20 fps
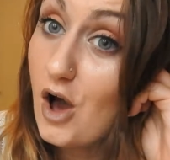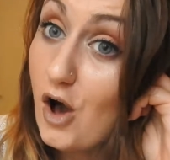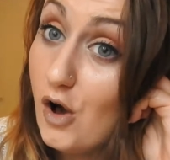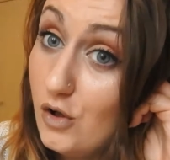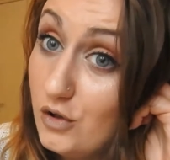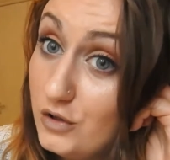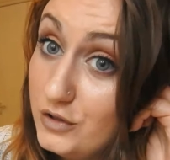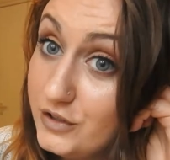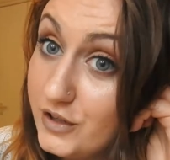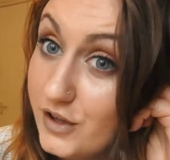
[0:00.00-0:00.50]

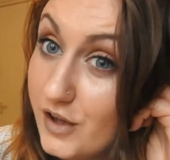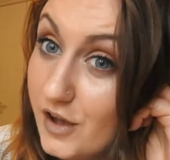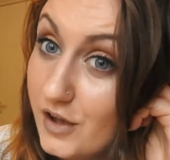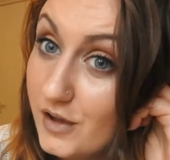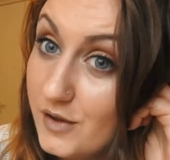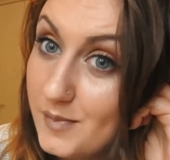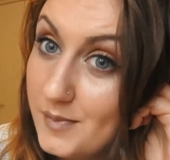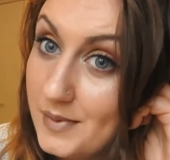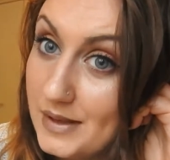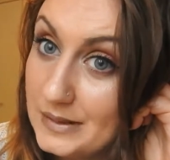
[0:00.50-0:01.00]

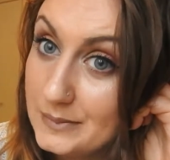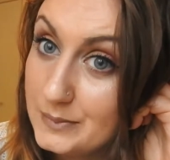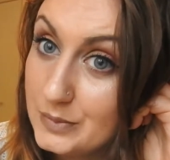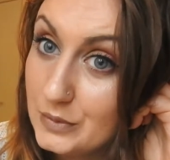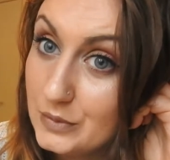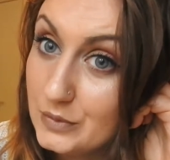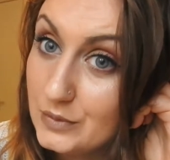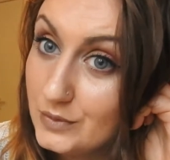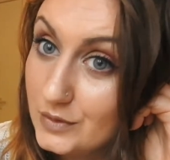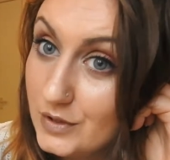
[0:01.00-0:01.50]
older
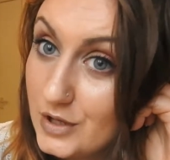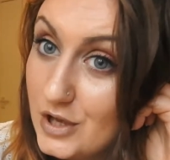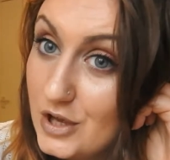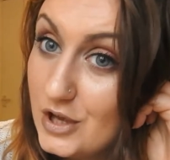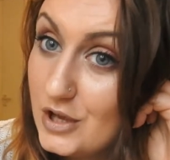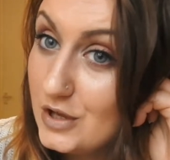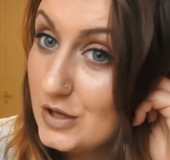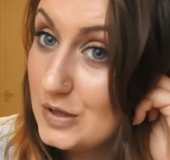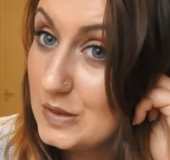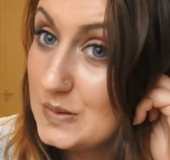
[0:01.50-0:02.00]
people
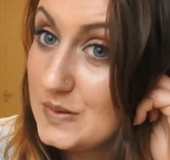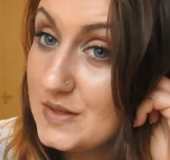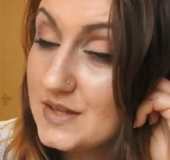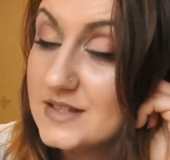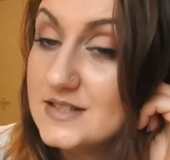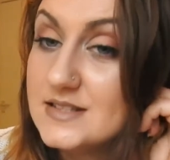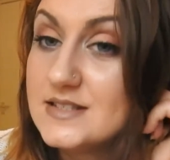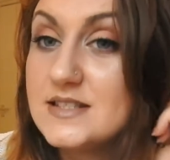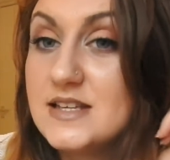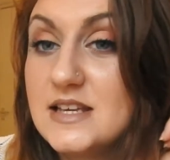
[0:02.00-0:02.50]
who
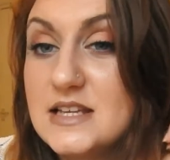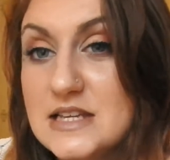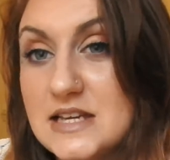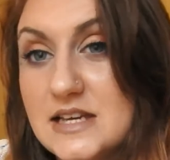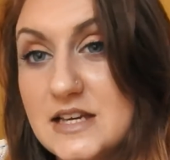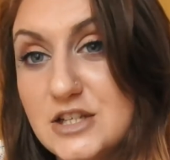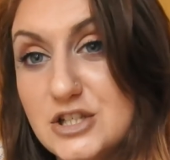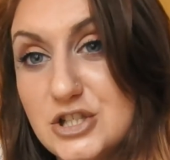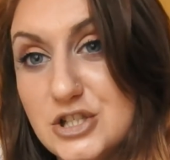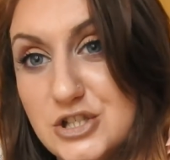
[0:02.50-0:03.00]

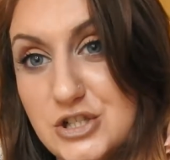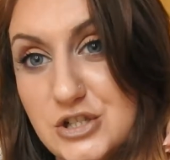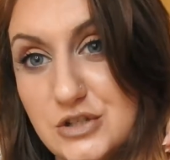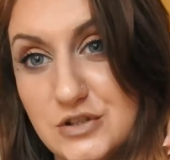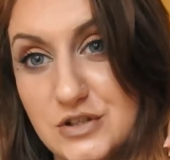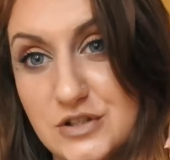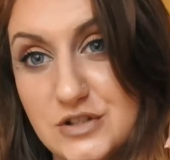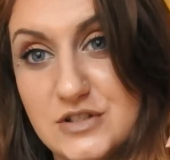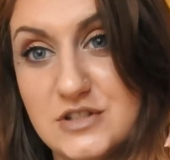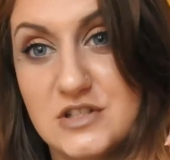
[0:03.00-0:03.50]
consider
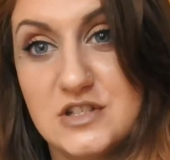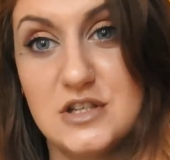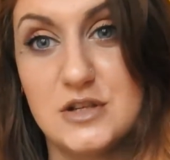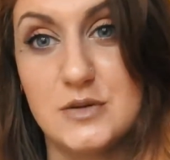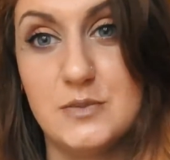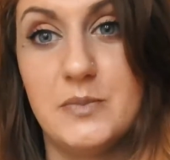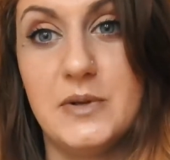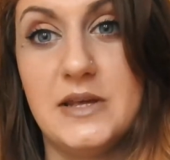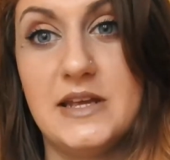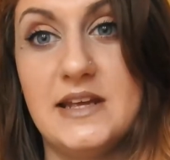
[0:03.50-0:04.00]
students
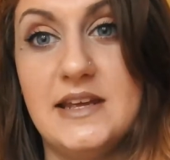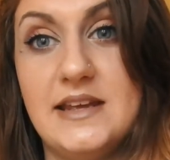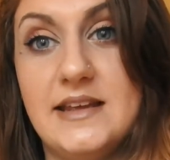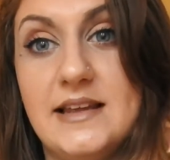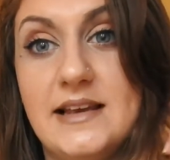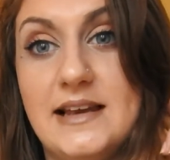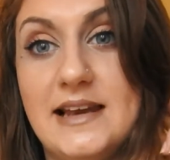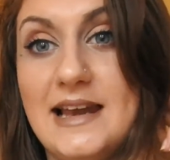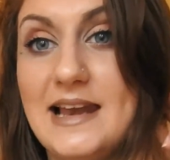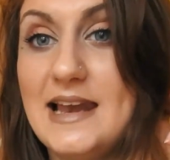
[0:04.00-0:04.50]
to
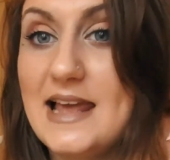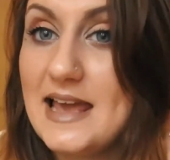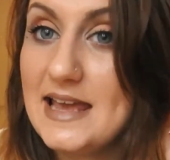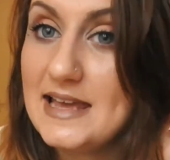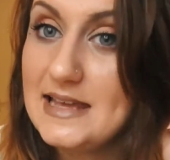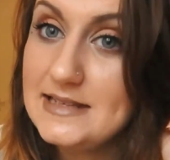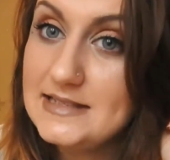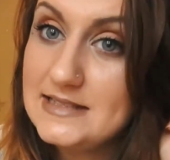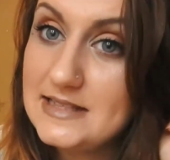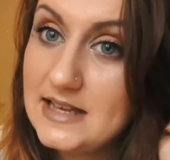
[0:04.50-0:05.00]
be
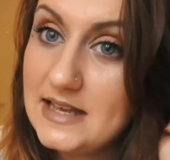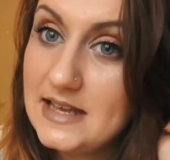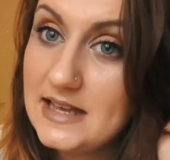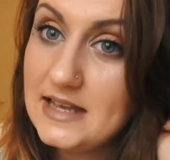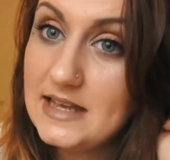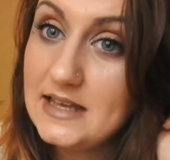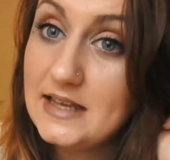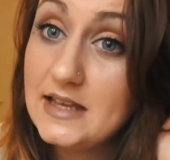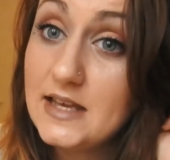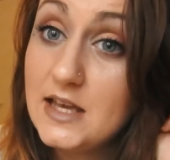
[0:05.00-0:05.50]

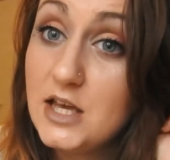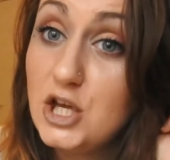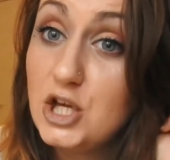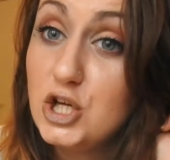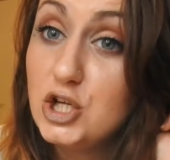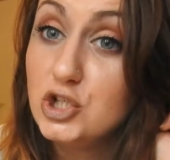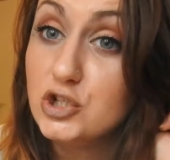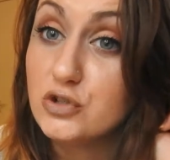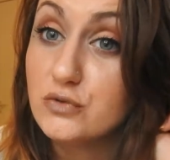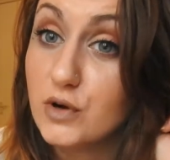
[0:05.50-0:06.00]
lazy,
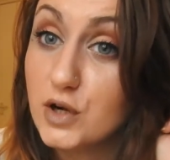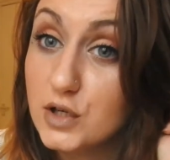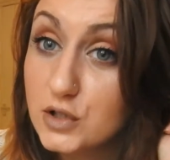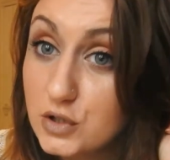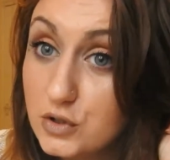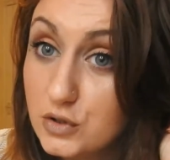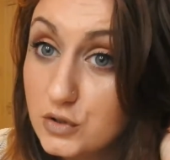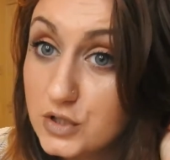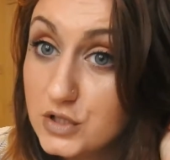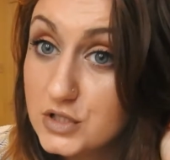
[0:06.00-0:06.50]

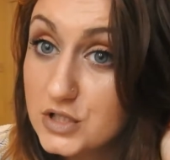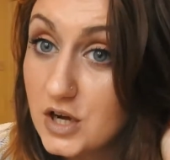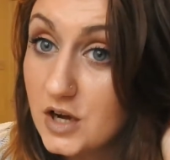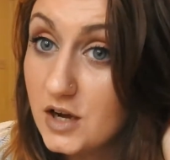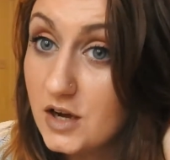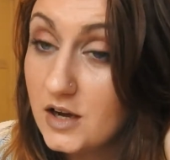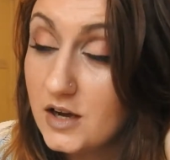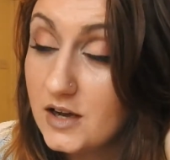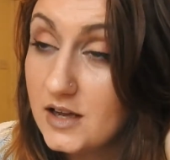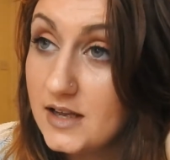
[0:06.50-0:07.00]
drunk all the
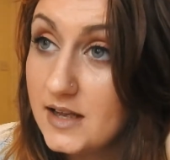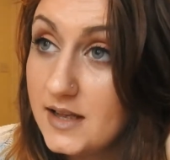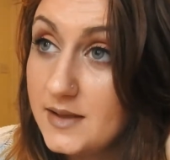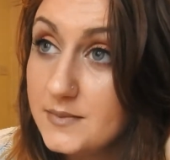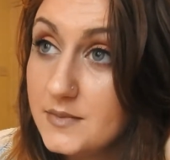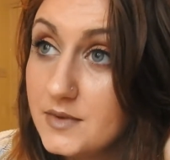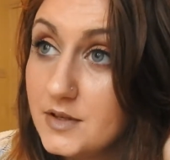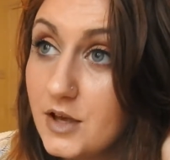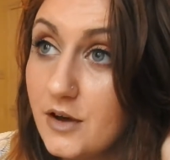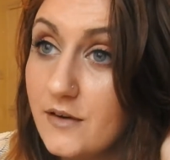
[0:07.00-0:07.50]

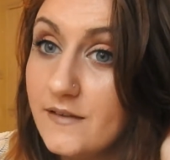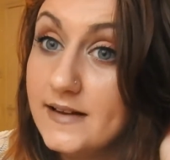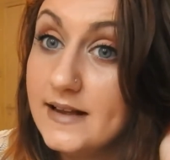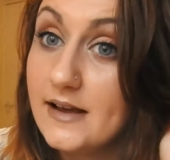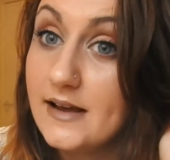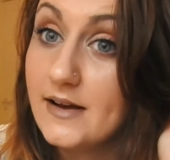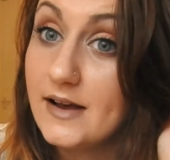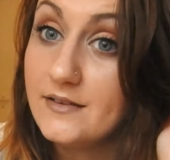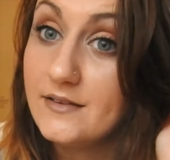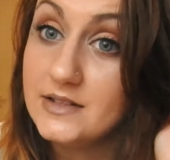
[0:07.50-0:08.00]
time, going
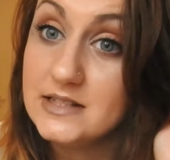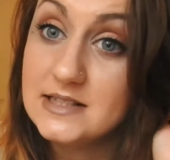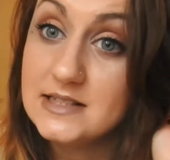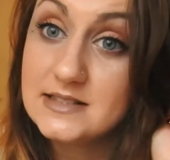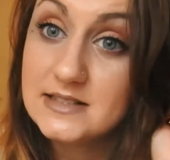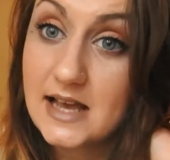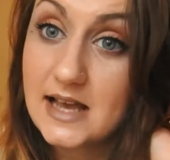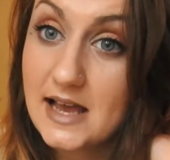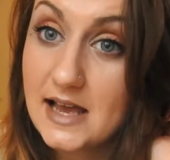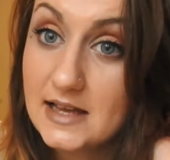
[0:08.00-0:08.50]
out having
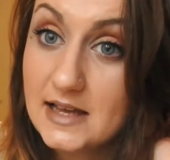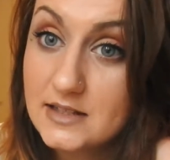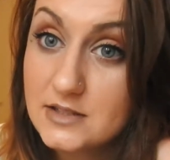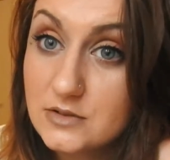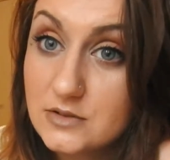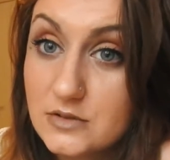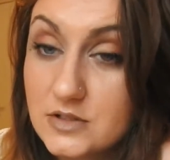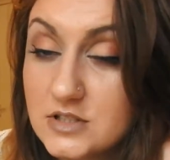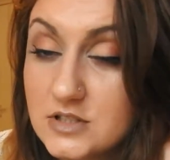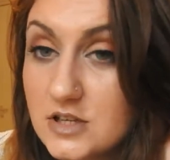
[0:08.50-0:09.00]

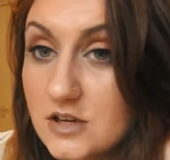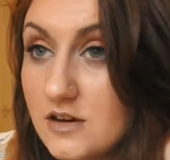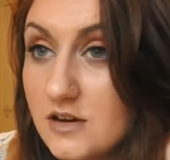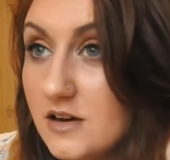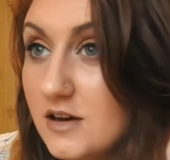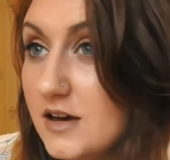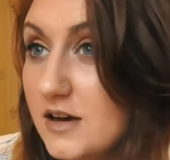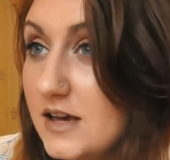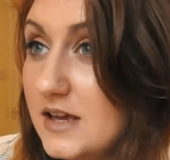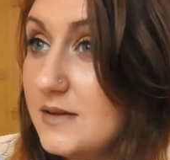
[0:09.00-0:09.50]
sex all the
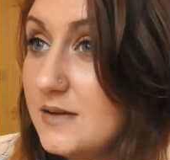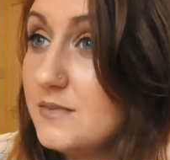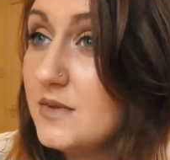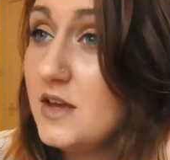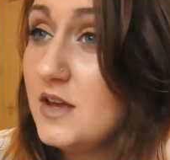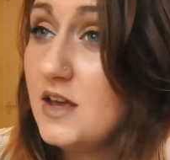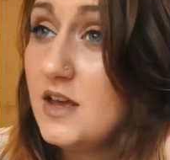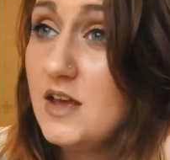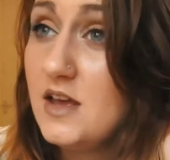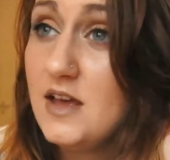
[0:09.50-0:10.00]
time,
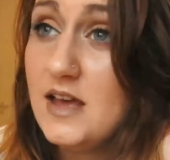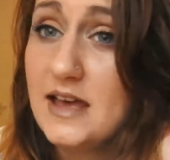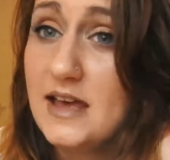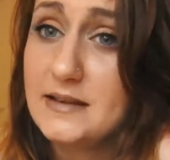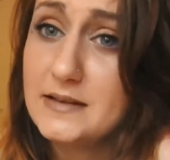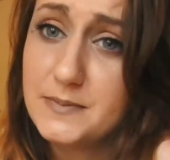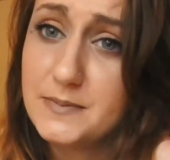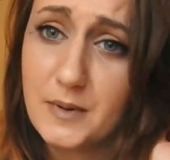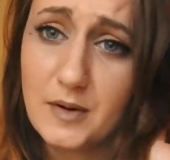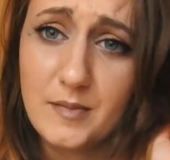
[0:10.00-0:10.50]

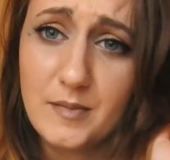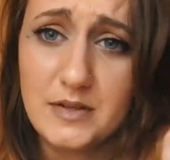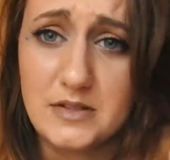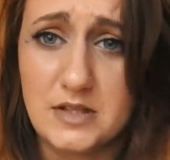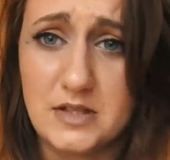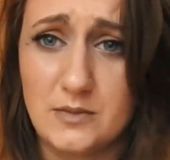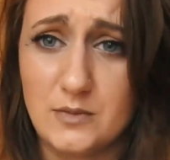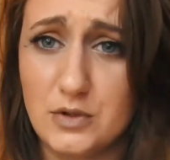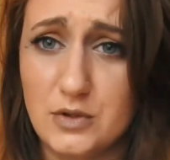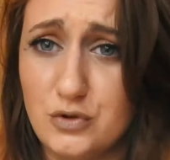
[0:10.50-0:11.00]

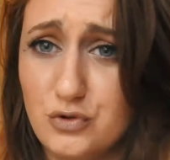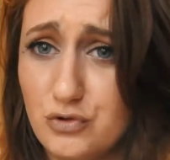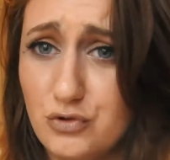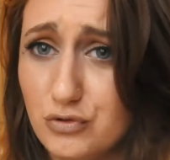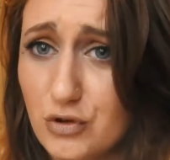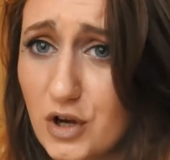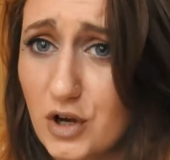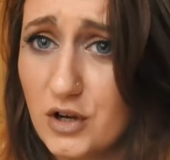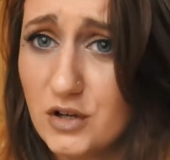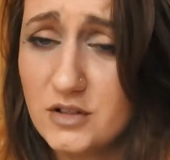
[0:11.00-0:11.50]
experimenting with
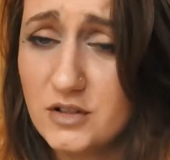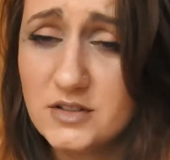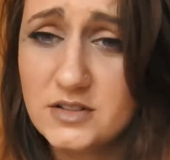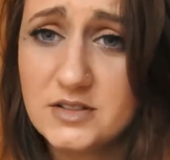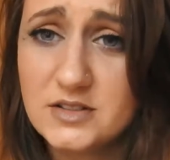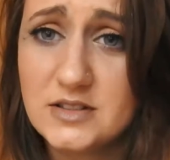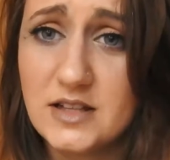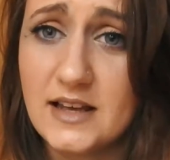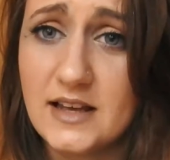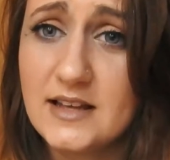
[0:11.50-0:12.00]

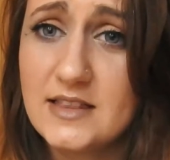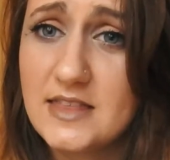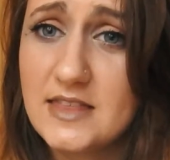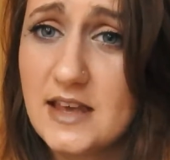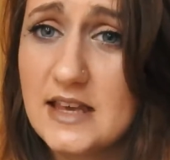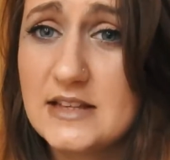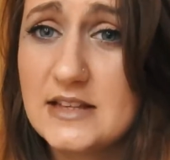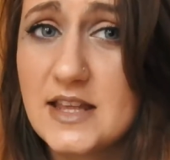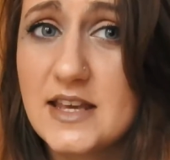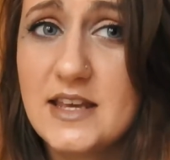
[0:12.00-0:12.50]
drugs. Like,
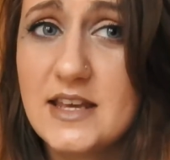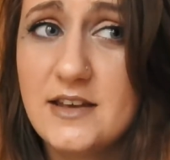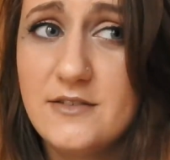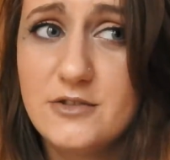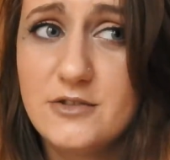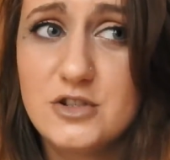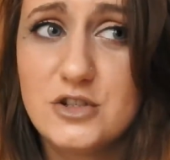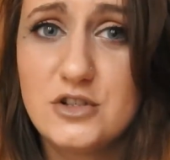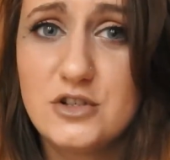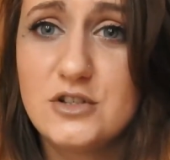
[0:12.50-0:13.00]
they
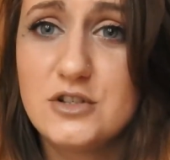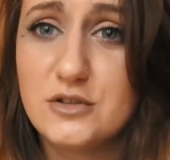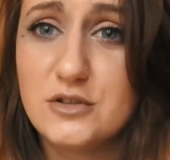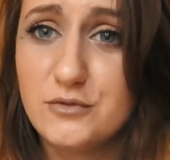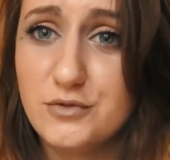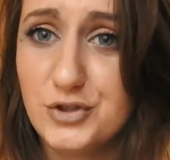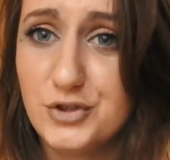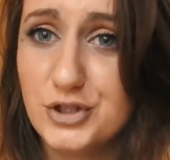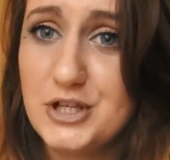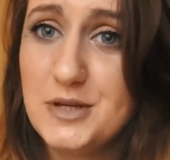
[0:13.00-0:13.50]
give students a
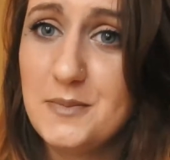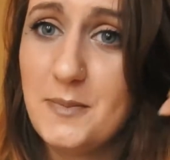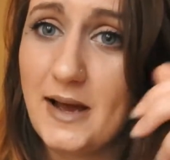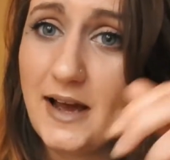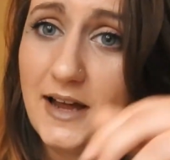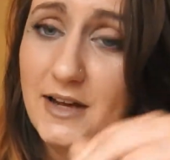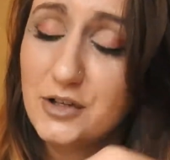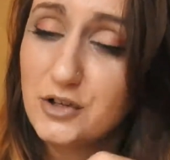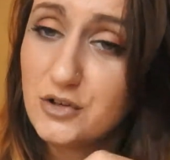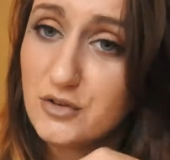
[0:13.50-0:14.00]
really
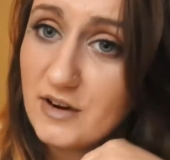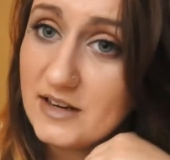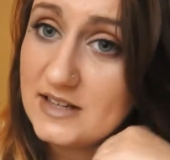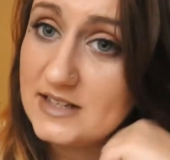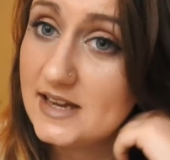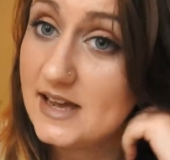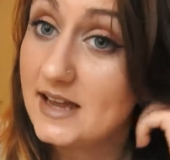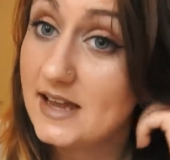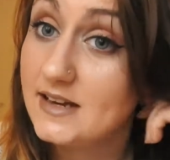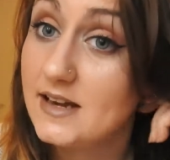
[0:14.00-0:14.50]
bad
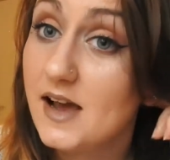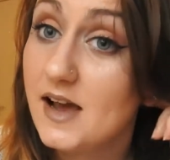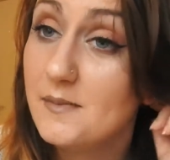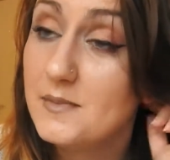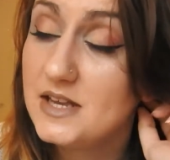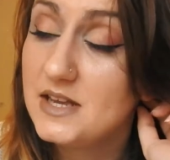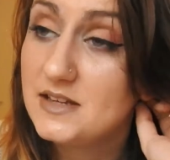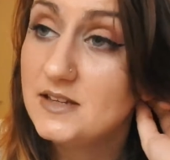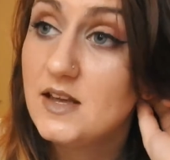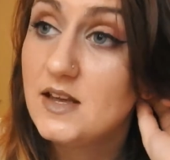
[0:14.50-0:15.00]
credit, and I
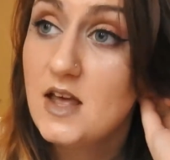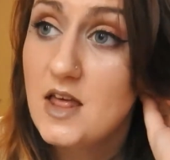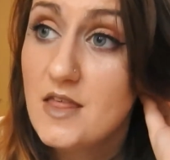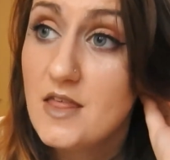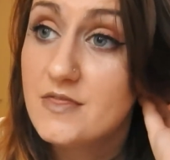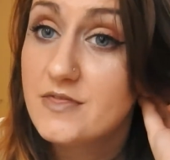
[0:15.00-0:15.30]
mean,